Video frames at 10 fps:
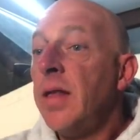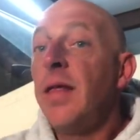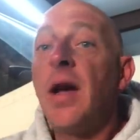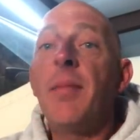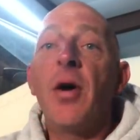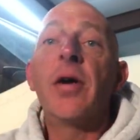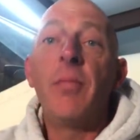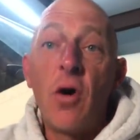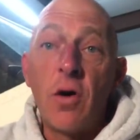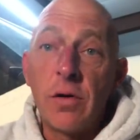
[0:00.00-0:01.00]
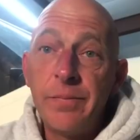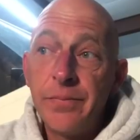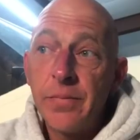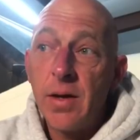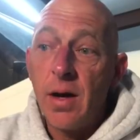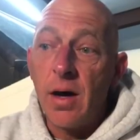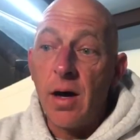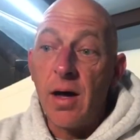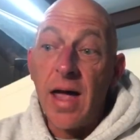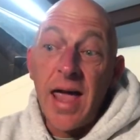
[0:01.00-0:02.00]
then I bought them all.
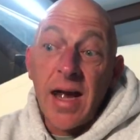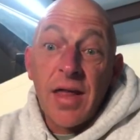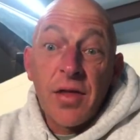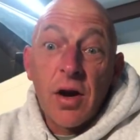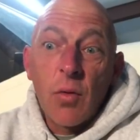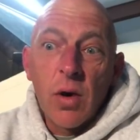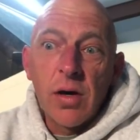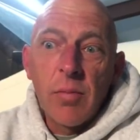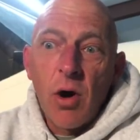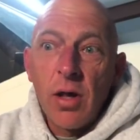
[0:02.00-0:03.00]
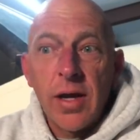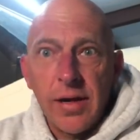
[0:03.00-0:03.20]
And I thought I wanted them all,